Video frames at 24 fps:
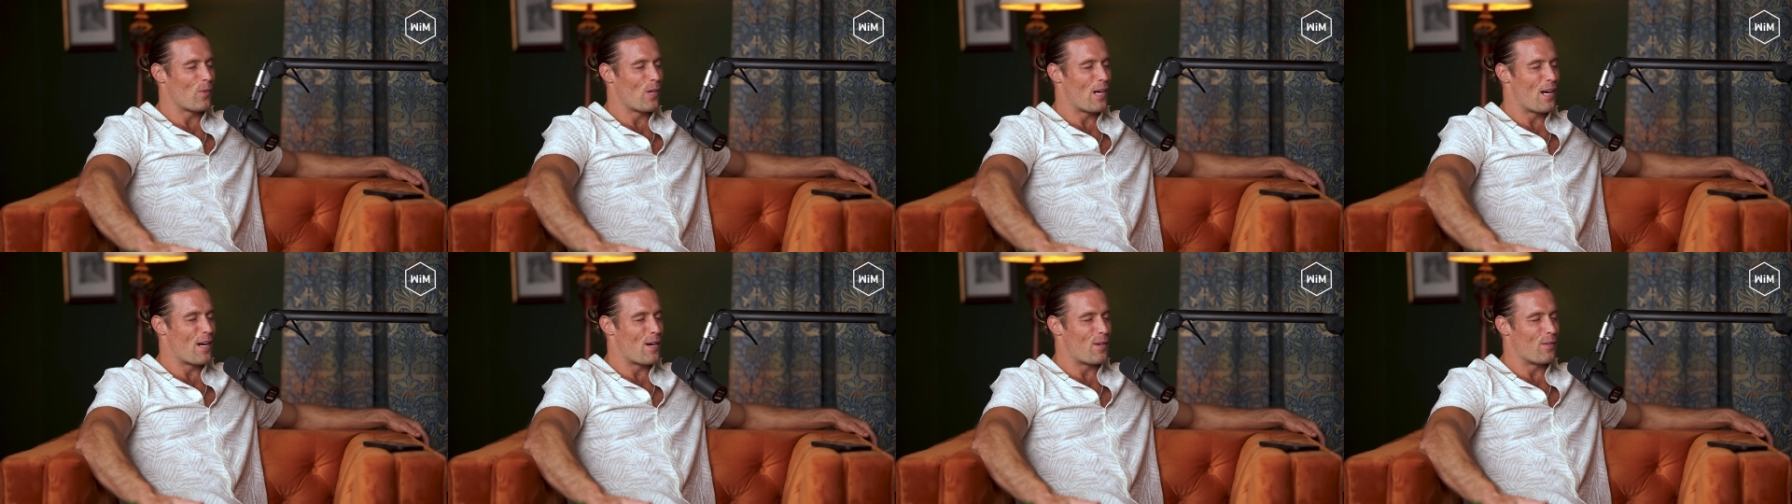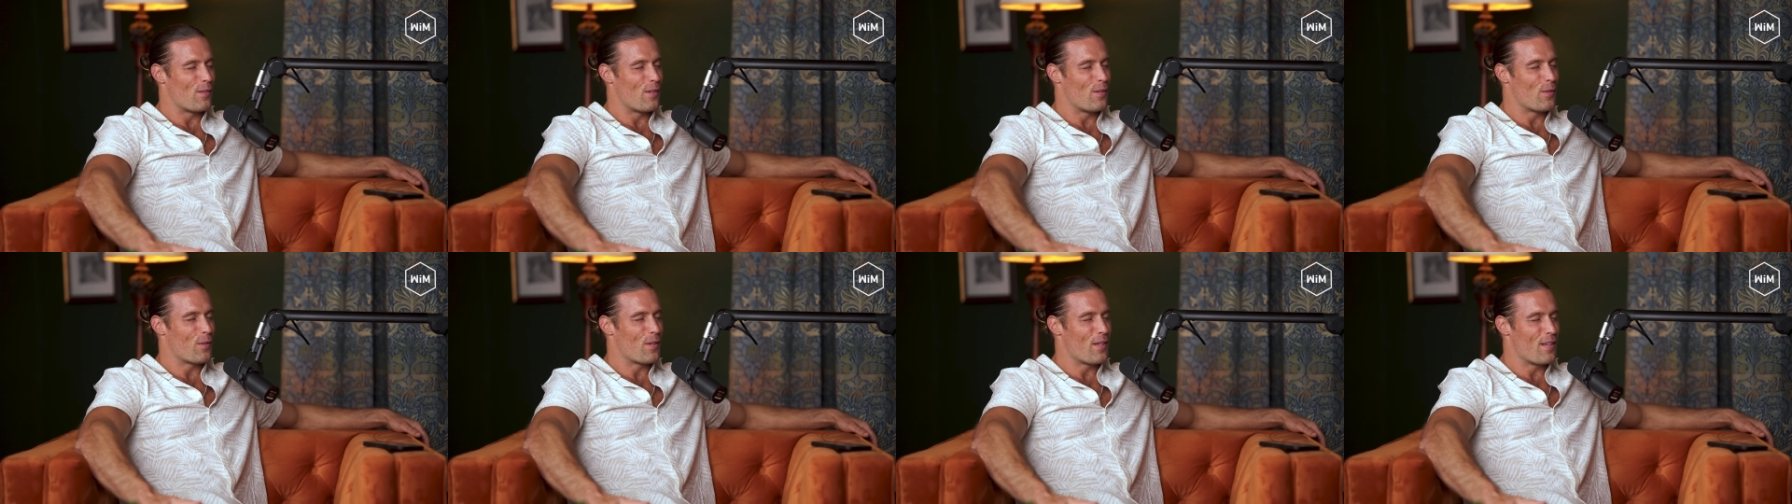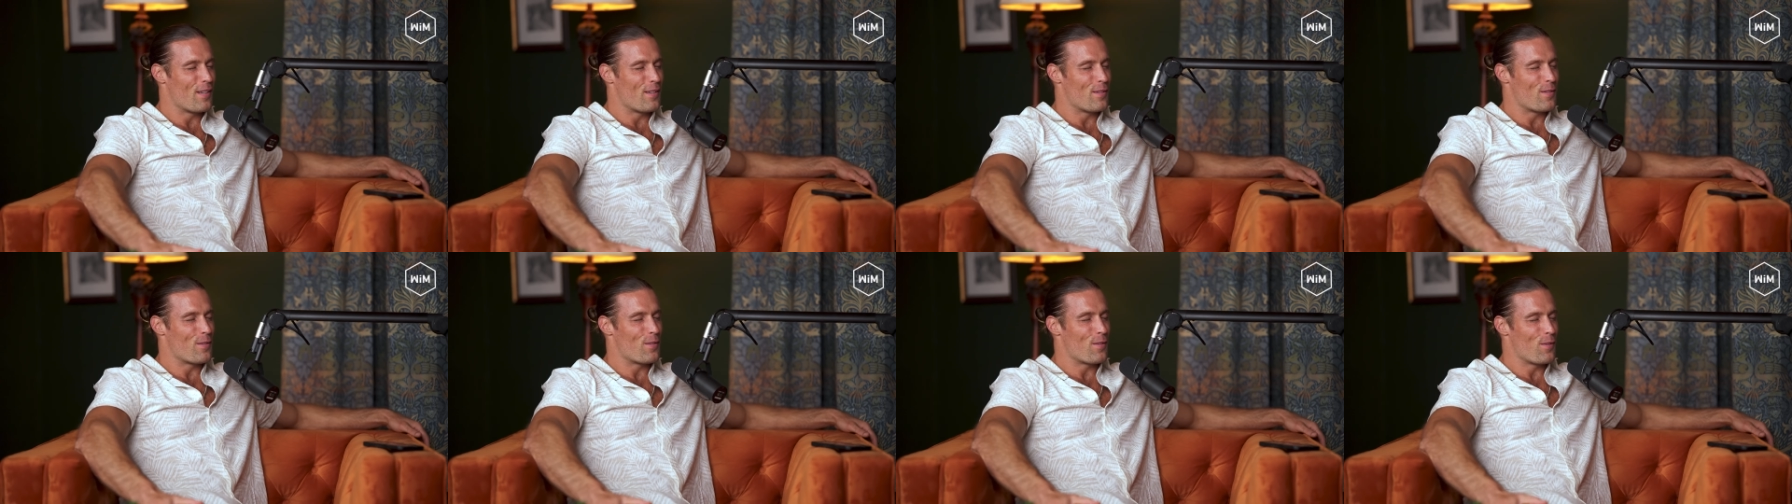Wow.
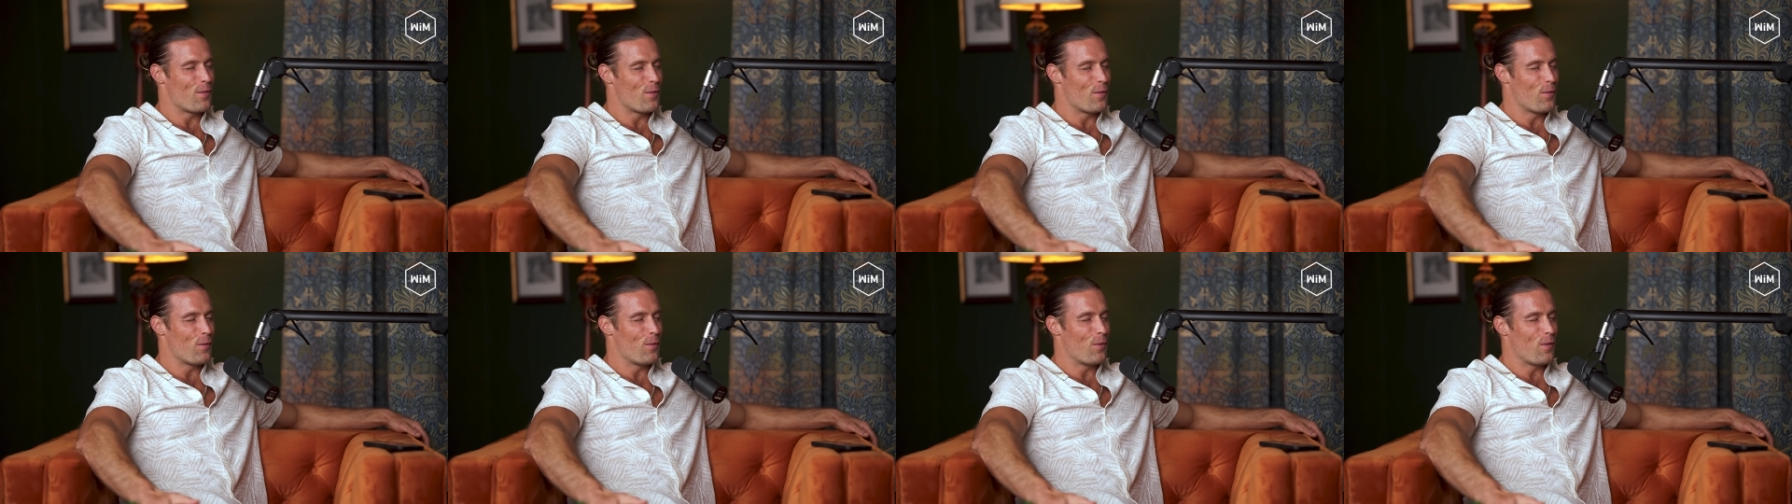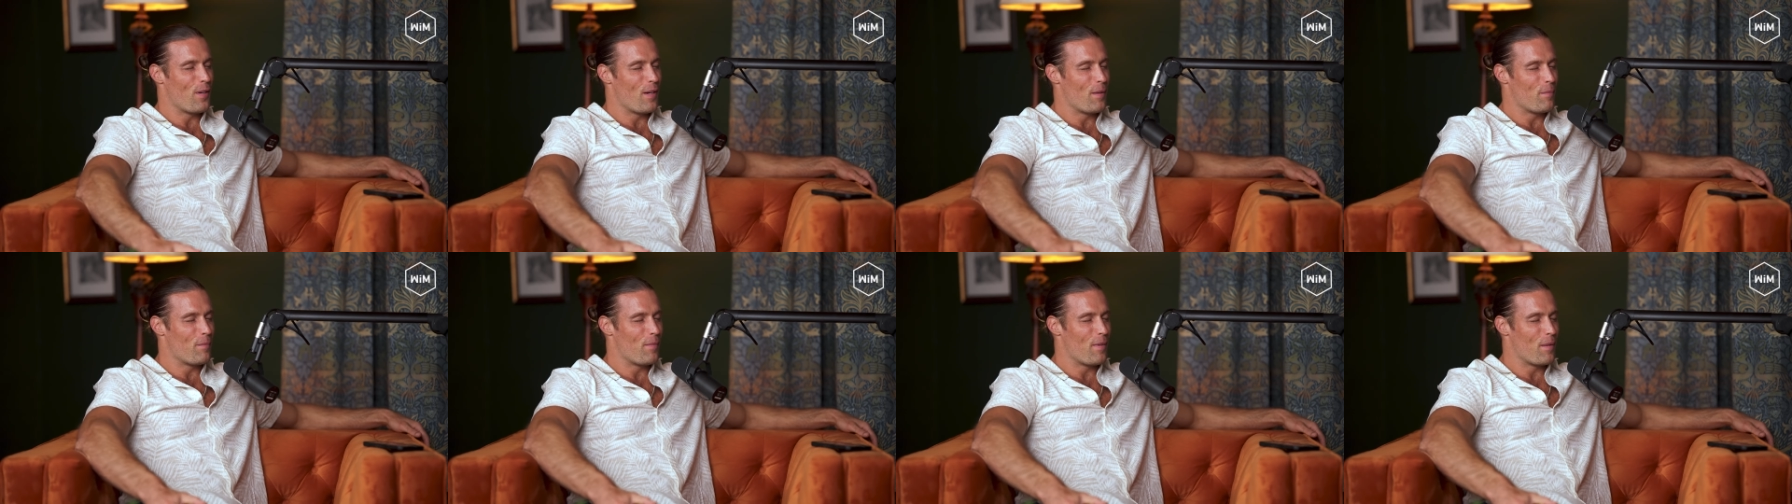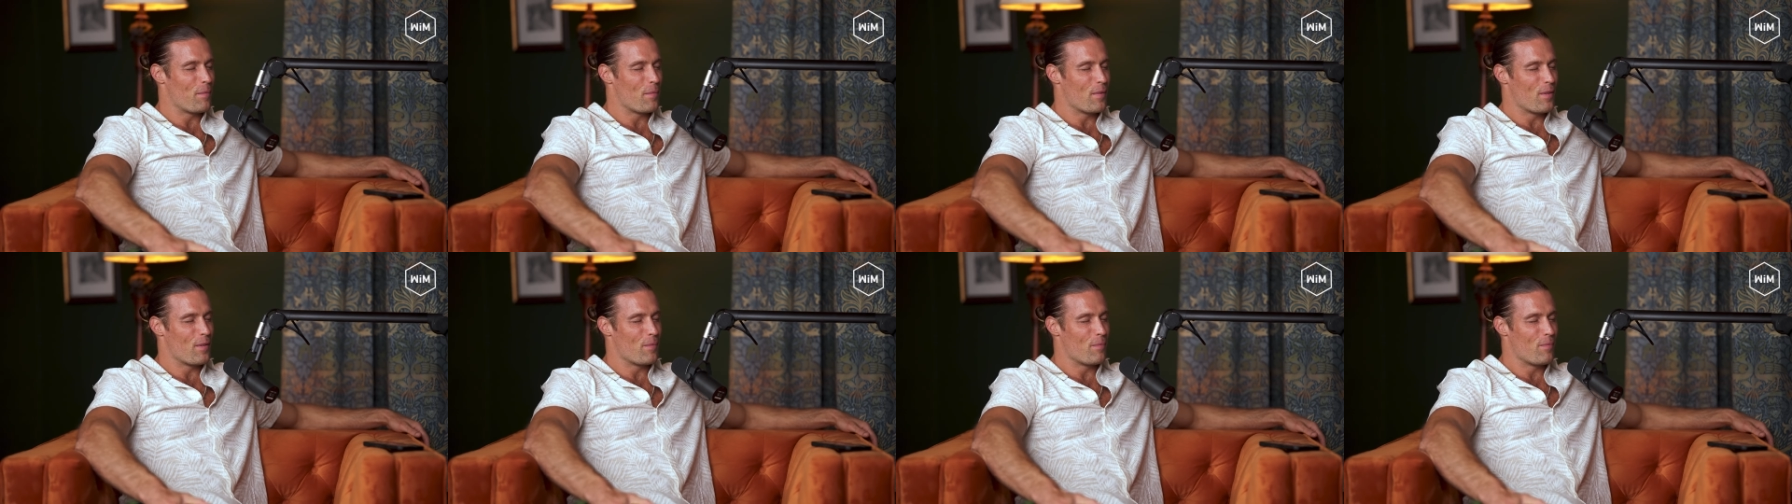Okay. So I'm,
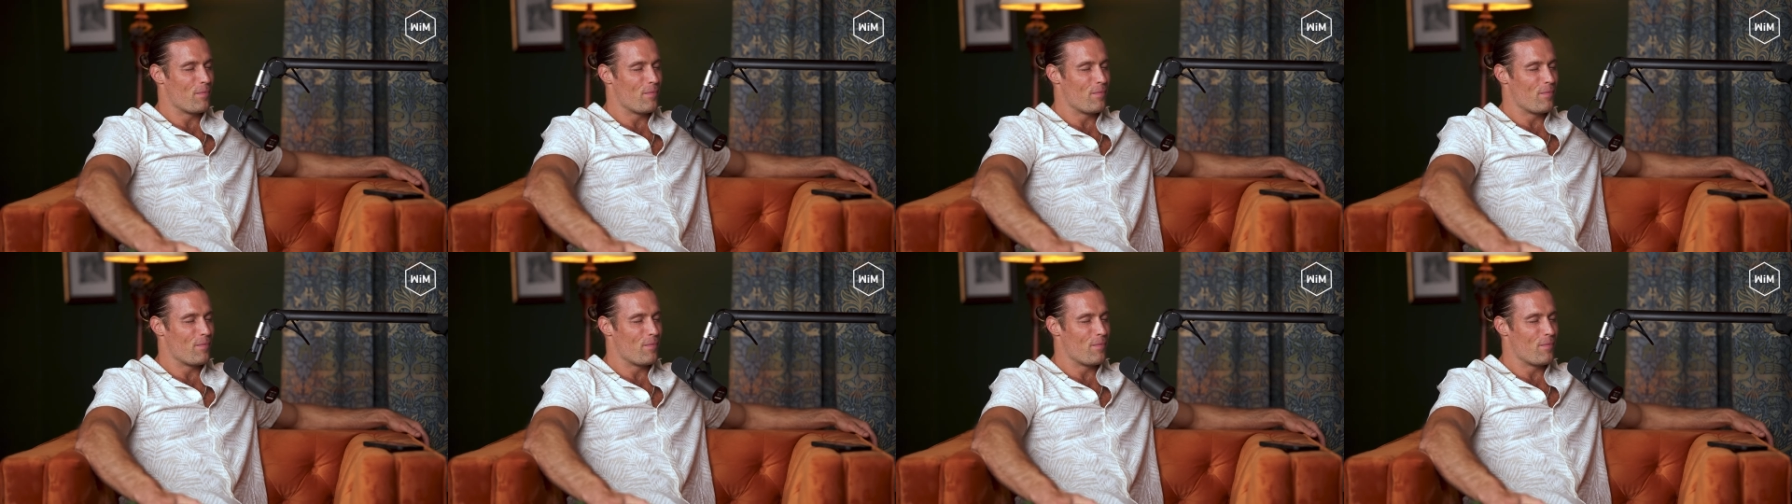I'm going